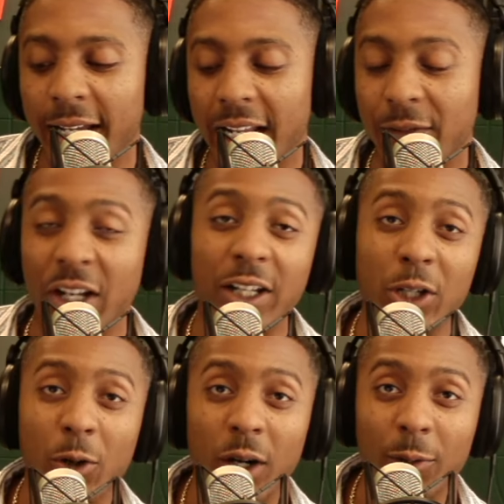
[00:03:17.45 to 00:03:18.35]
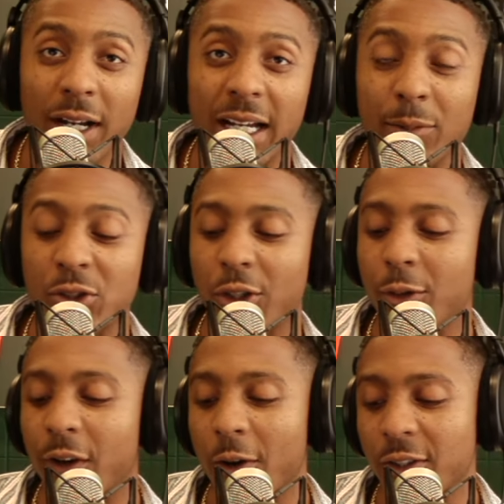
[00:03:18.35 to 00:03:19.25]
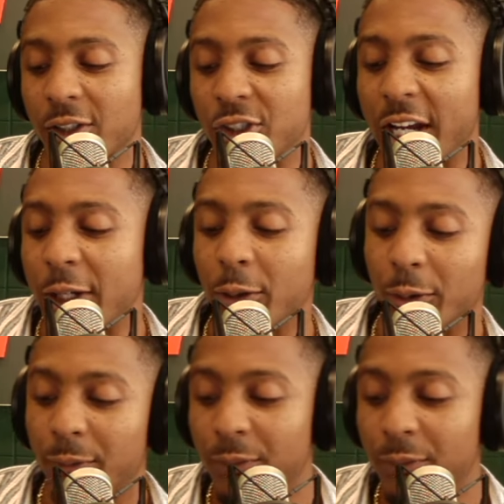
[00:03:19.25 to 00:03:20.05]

And if you didn't know already, I'm sure you've heard the jingle.